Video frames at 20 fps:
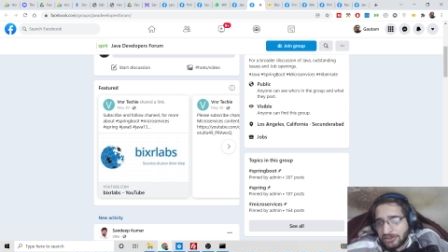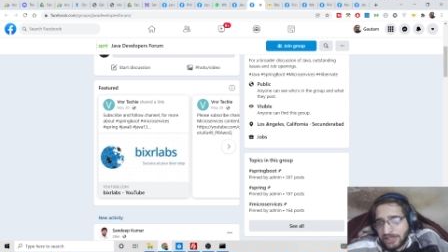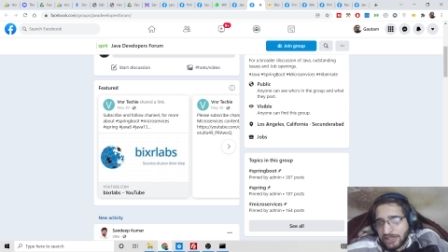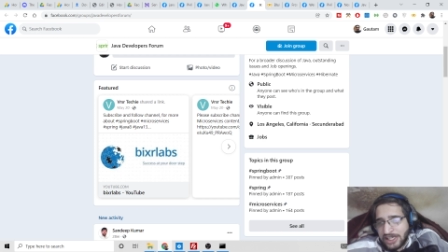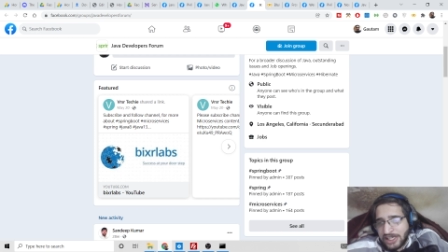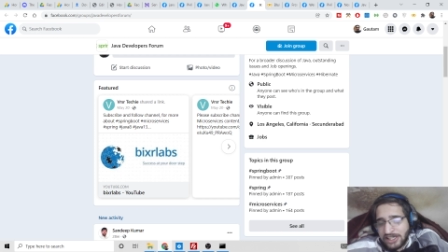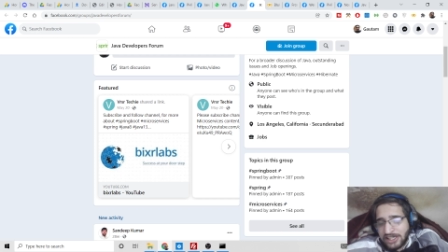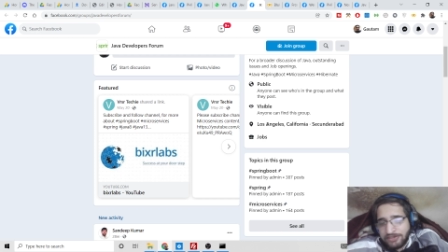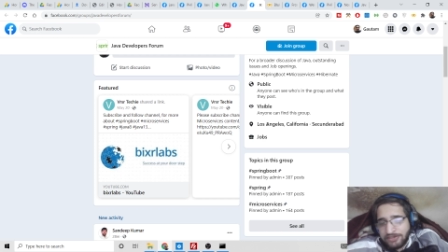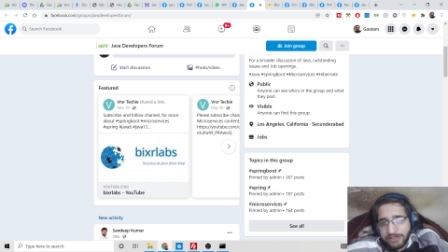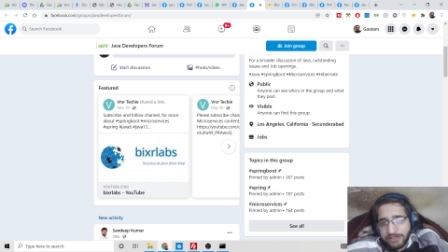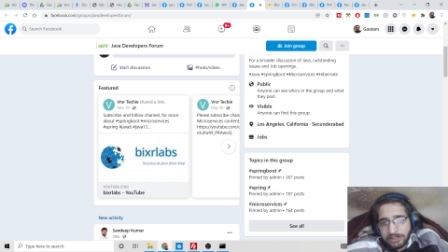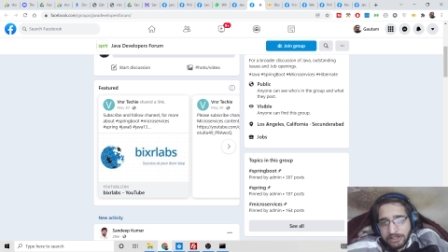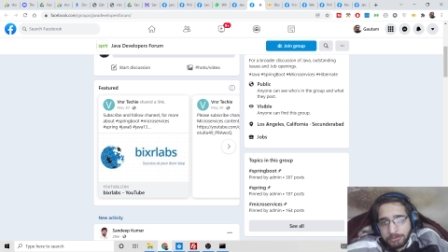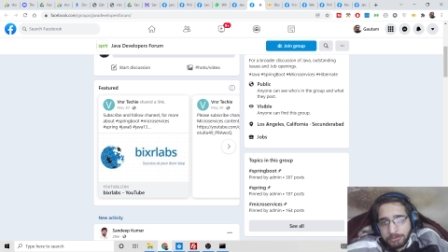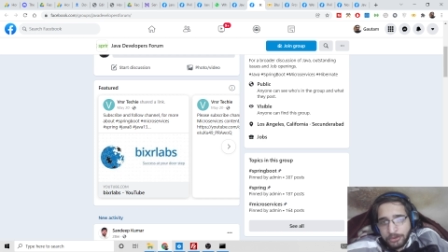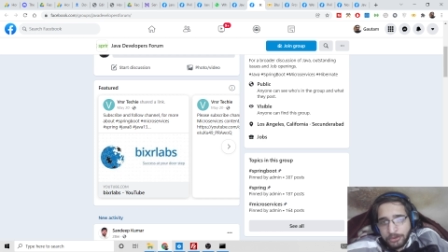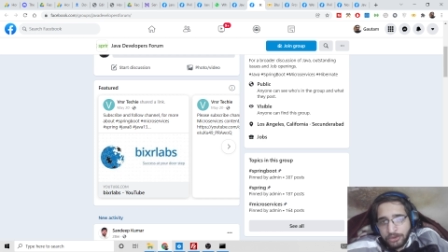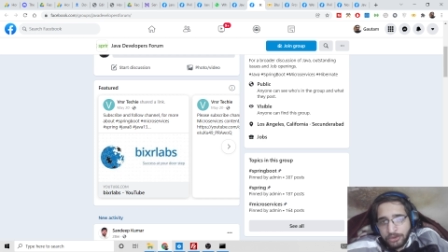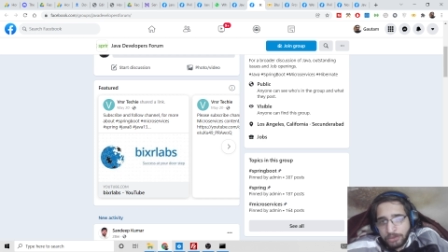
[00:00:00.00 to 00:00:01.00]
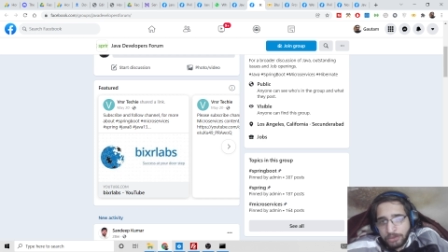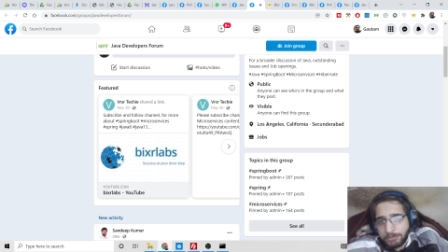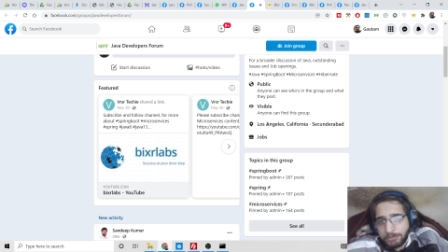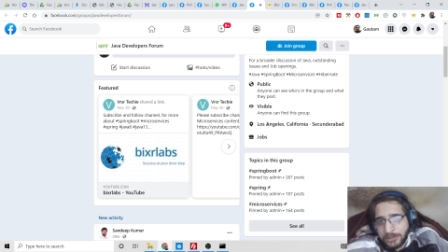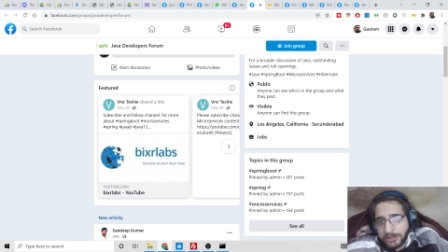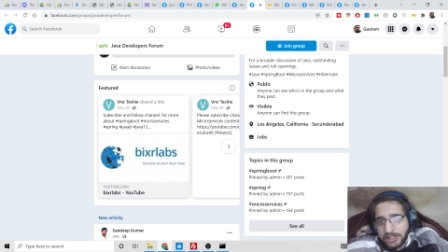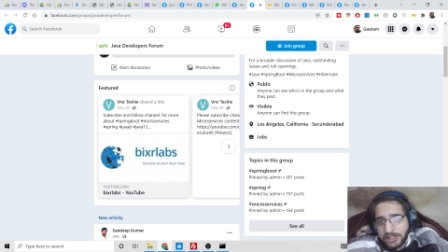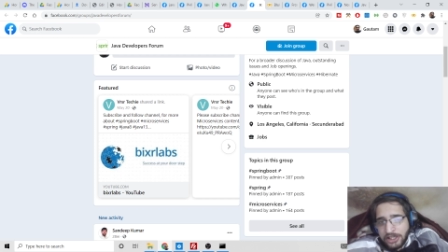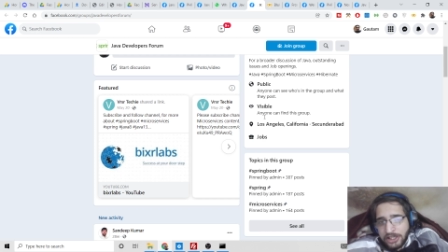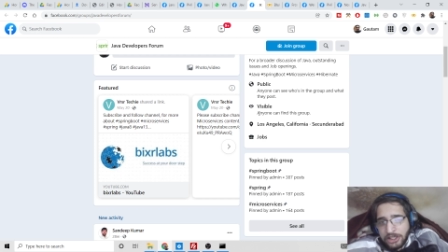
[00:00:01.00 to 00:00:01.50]
create a Facebook group,
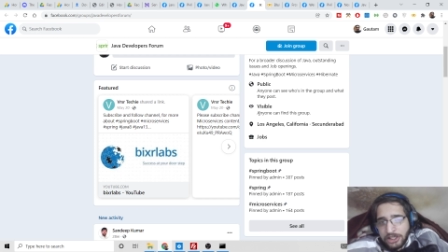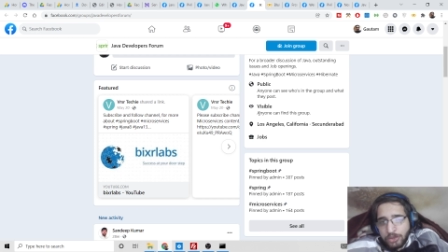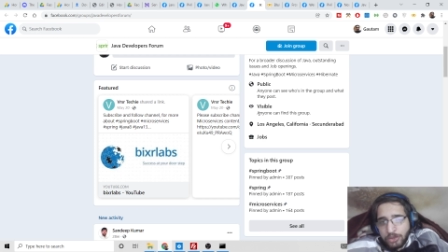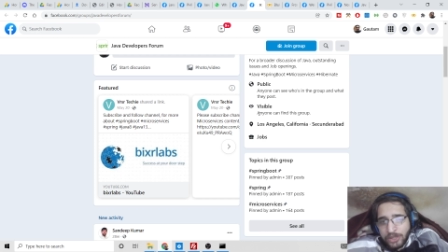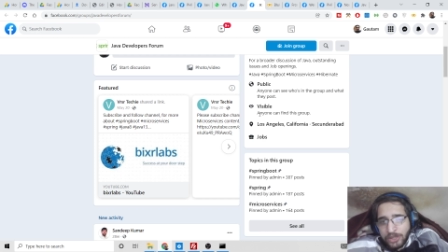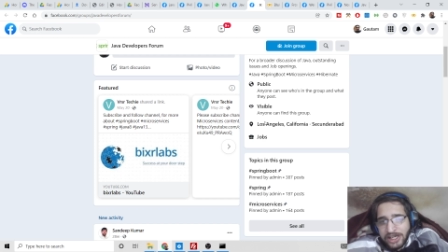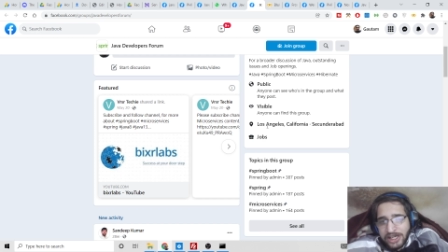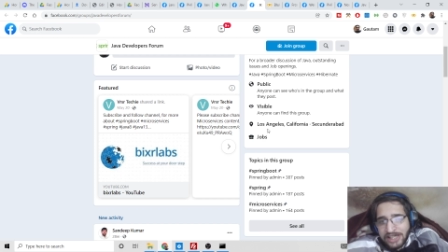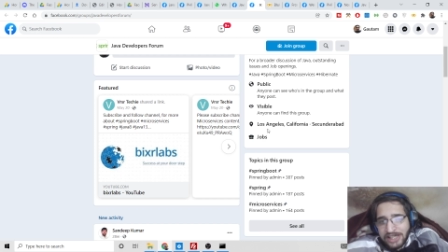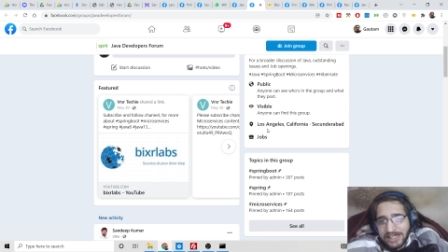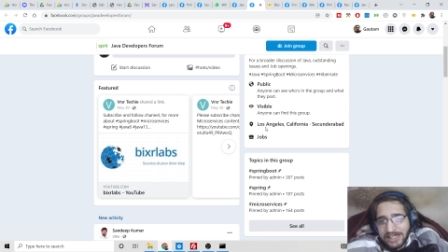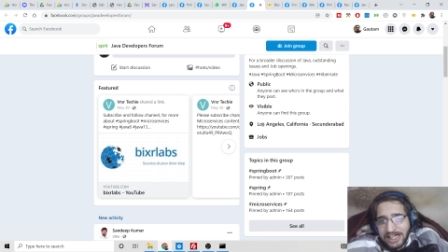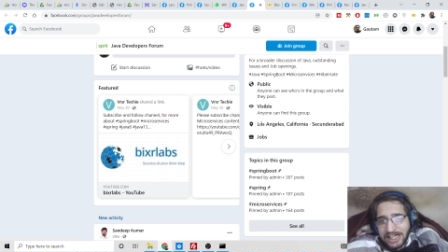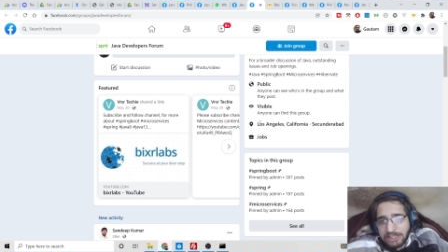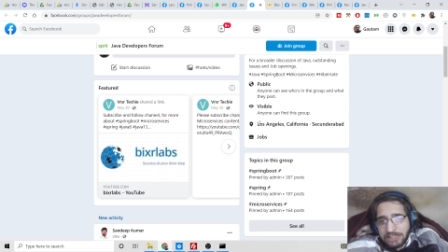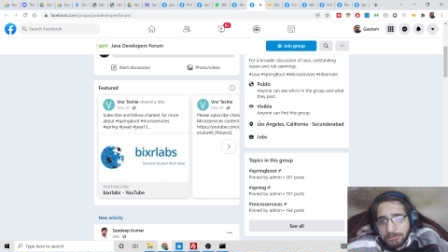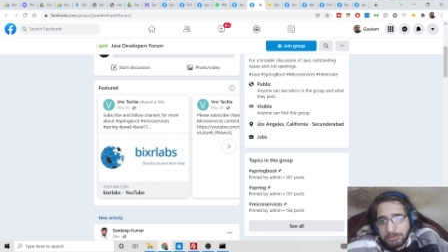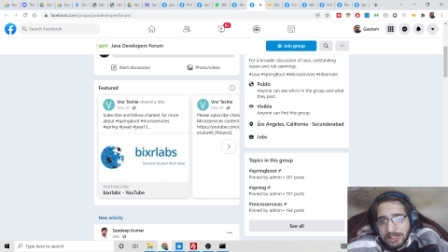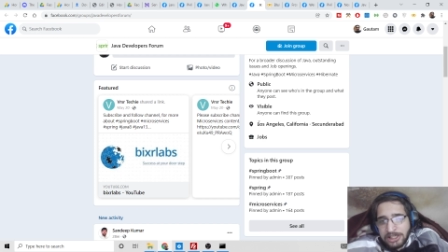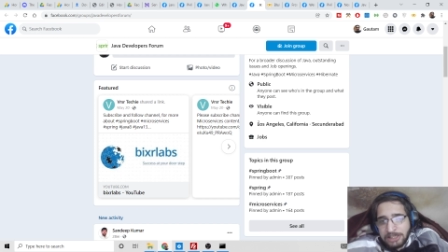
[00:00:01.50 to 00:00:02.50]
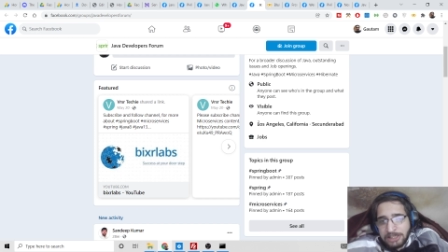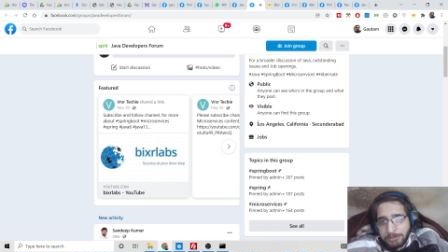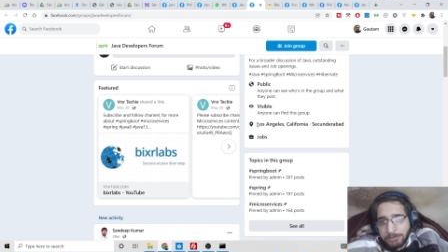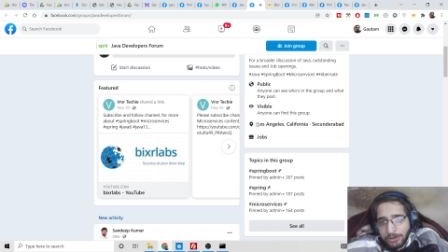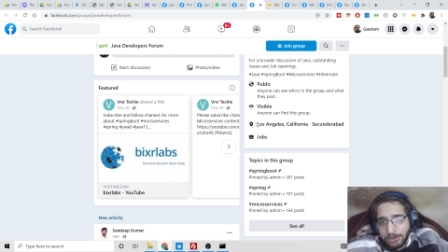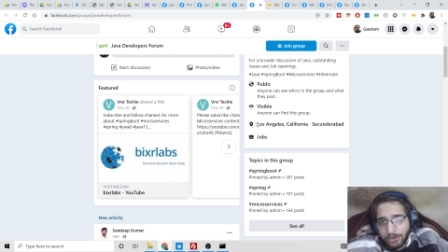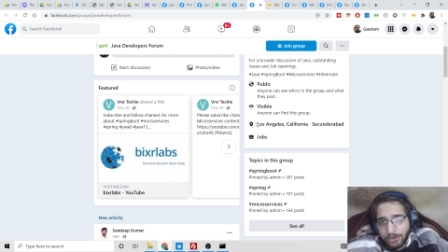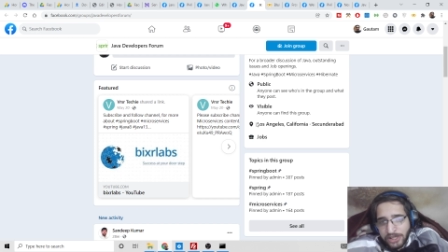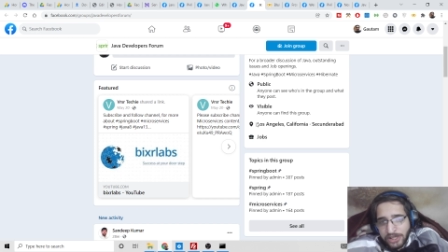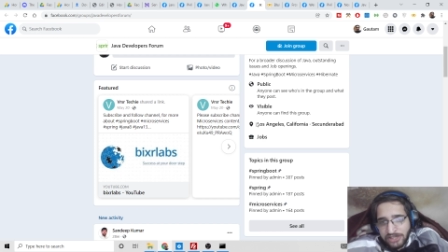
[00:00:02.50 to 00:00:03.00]
you can attach
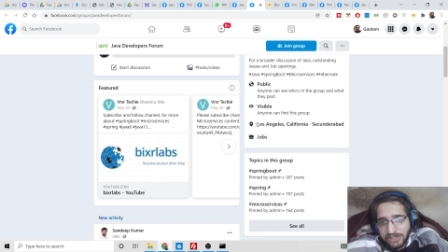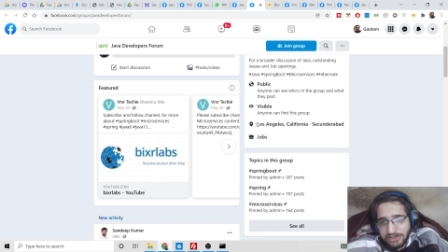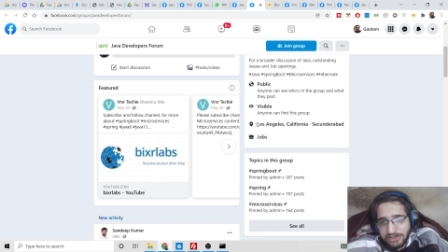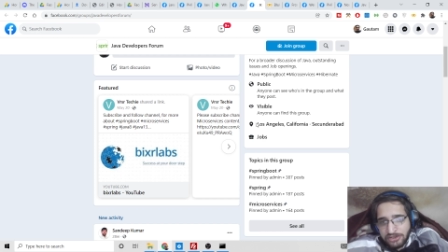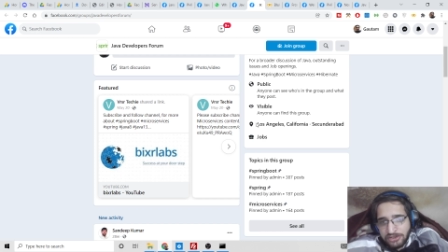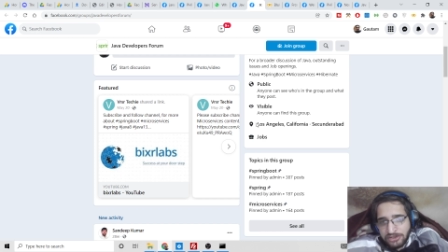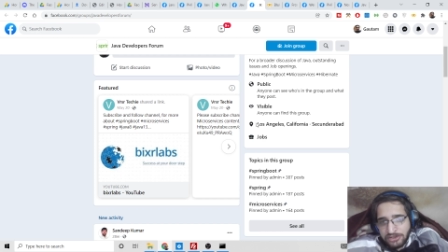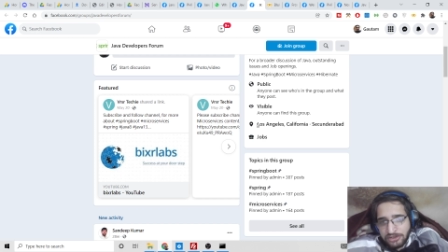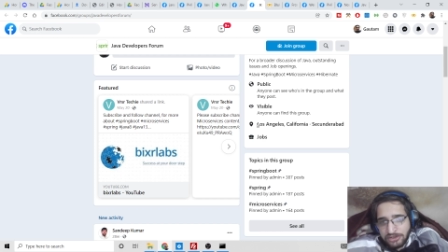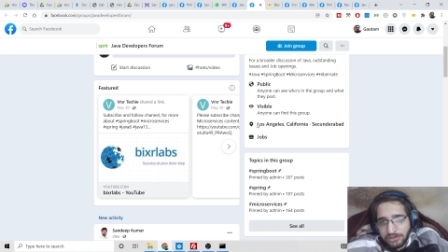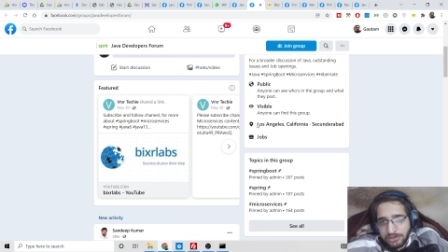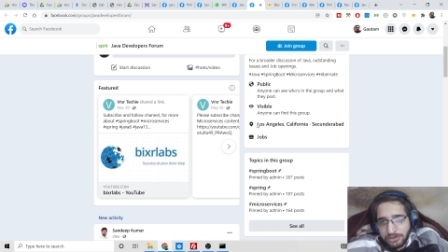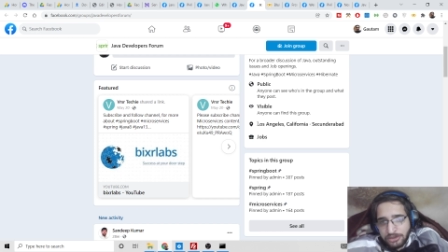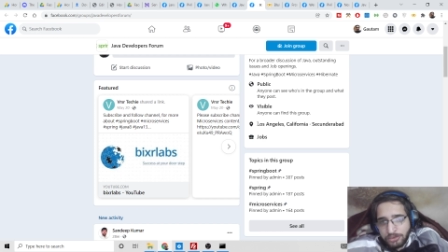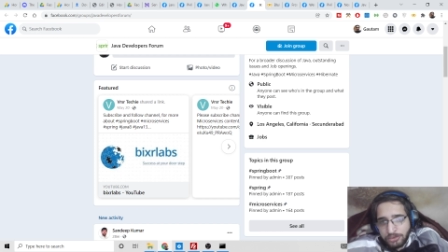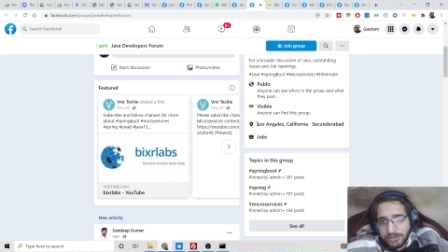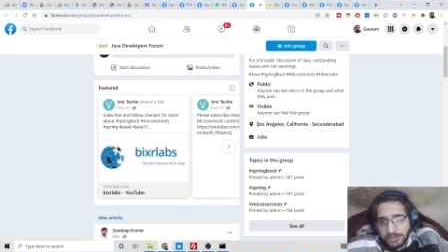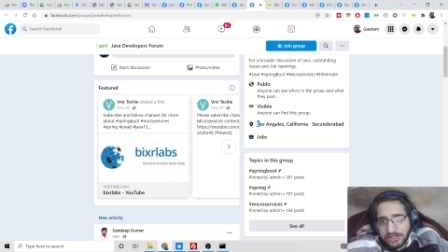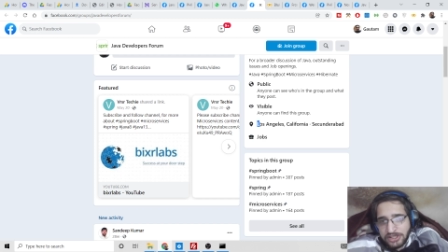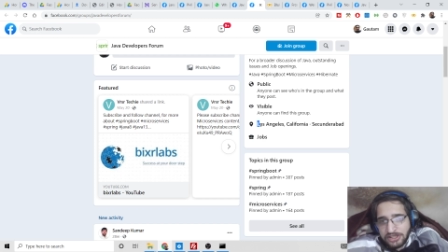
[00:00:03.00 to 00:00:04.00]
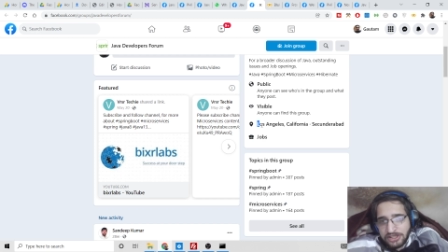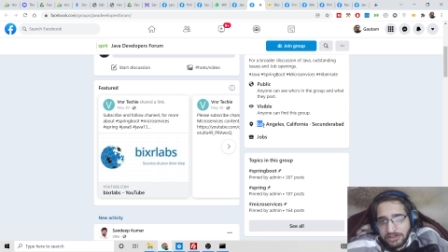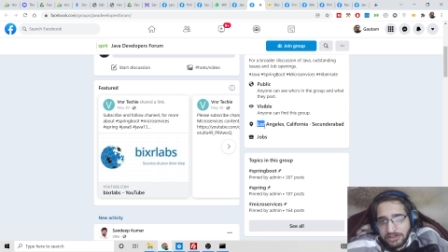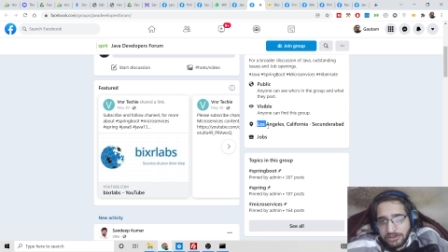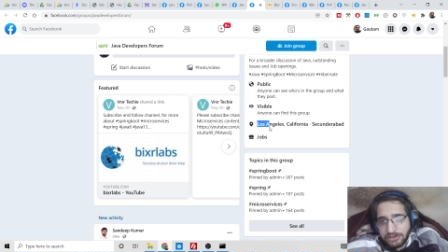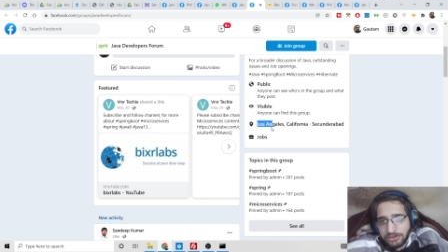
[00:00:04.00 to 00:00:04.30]
multiple locations to it.